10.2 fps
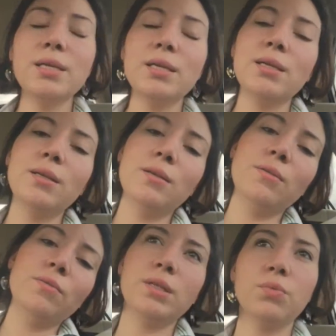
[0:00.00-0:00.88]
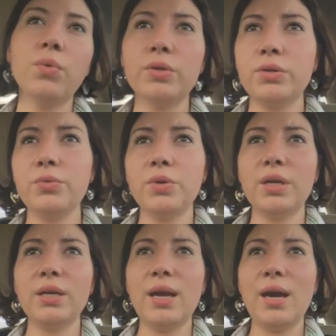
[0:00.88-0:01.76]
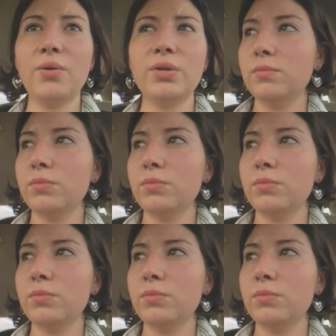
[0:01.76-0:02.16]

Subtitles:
He didn't want to work it out.